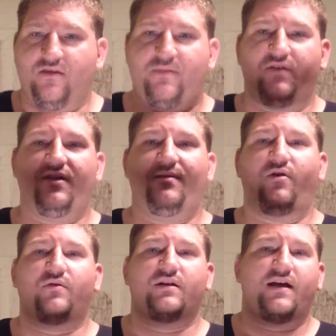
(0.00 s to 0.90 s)
belt that I'm
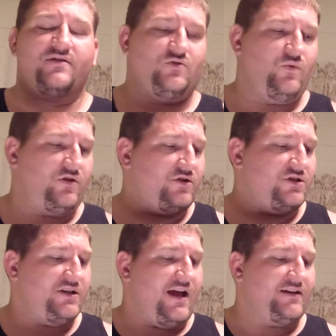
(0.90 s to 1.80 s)
holding now is a
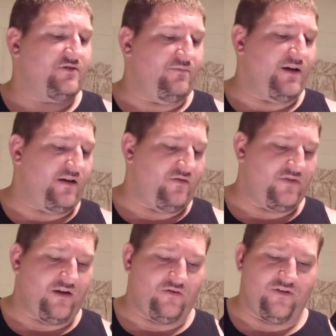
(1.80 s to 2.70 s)
Wilderness Tactical belt.
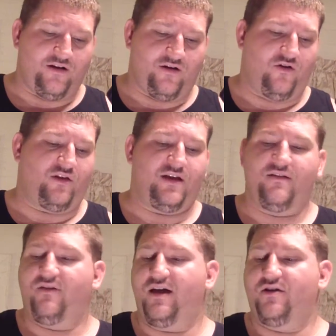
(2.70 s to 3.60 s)
They were very early
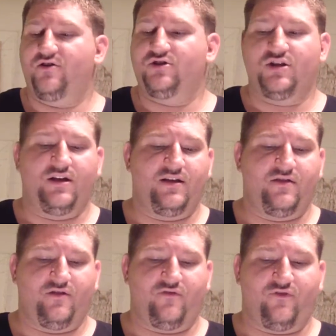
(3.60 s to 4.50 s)
innovators.
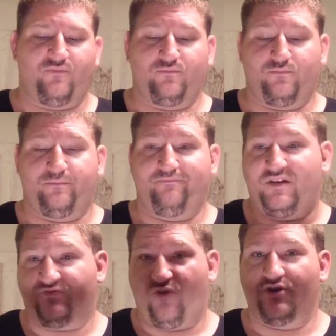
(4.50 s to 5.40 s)
They're,
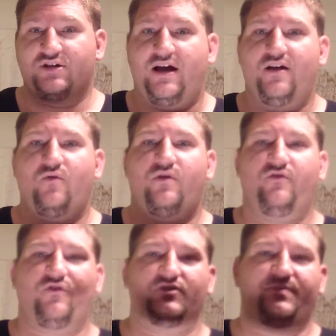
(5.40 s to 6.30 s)
as far as I know, one
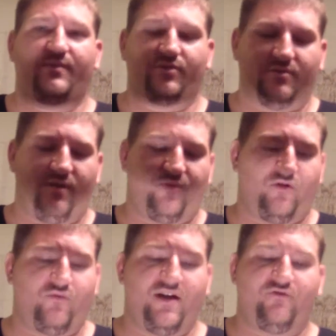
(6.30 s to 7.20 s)
of the first people to come up with a
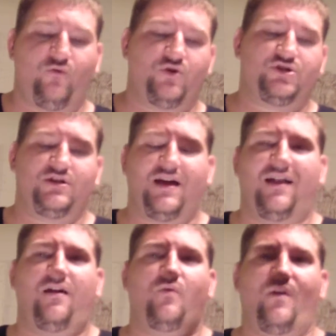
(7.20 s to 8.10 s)
reinforced
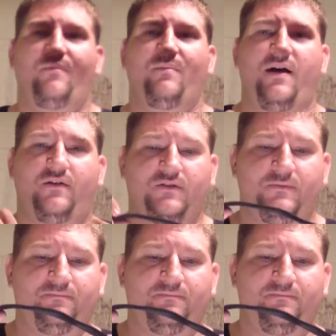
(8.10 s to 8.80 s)
nylon webbed belt,